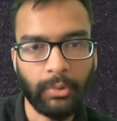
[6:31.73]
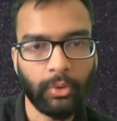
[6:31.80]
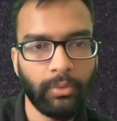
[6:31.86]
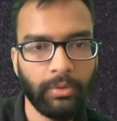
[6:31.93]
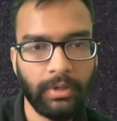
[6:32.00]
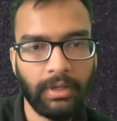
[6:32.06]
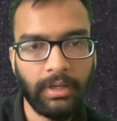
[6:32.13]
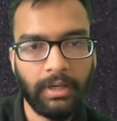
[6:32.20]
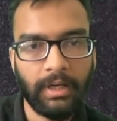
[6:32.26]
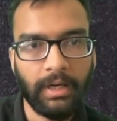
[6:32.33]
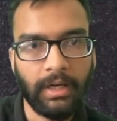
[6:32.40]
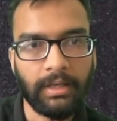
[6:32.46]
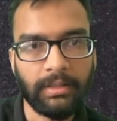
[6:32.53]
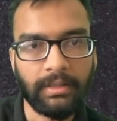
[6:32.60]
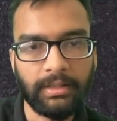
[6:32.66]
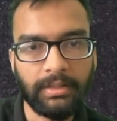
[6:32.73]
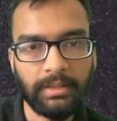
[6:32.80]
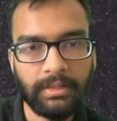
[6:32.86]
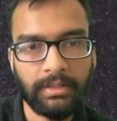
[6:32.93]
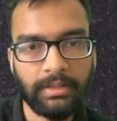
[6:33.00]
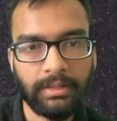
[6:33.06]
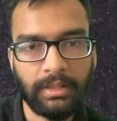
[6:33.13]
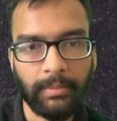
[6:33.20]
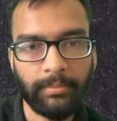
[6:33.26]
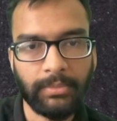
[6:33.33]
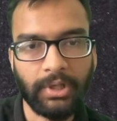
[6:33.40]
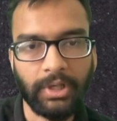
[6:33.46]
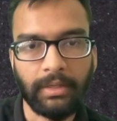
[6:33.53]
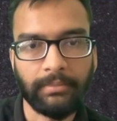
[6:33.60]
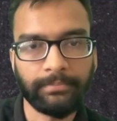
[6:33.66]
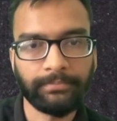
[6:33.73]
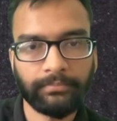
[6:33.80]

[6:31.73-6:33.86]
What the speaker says: 2, and this is step 3.